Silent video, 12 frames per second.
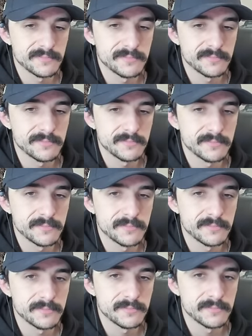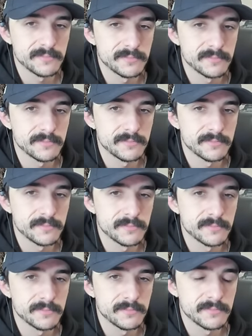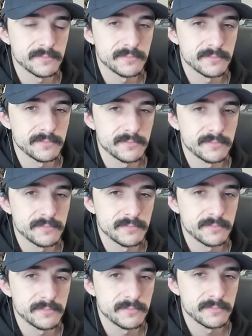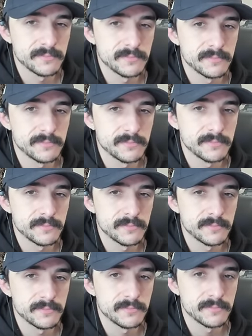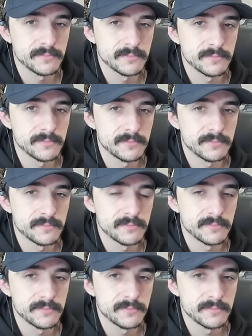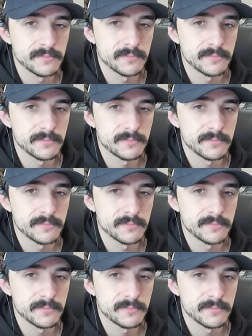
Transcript: (not speaking)